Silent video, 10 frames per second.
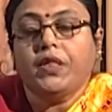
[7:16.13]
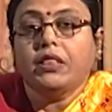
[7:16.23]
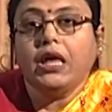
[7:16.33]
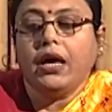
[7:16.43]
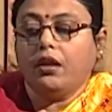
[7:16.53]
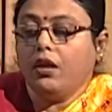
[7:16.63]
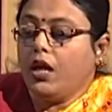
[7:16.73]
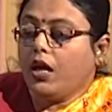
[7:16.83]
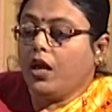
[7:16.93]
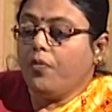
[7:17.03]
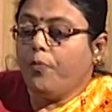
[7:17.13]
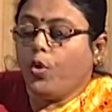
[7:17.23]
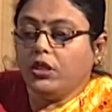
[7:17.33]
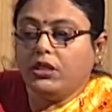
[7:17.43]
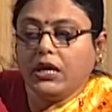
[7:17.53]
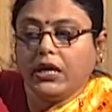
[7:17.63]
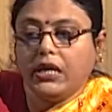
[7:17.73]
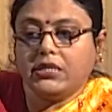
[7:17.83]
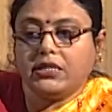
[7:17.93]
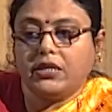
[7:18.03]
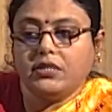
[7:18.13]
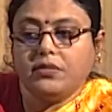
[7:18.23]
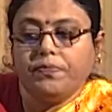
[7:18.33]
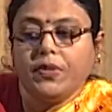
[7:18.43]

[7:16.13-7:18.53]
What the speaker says: then in both the cases,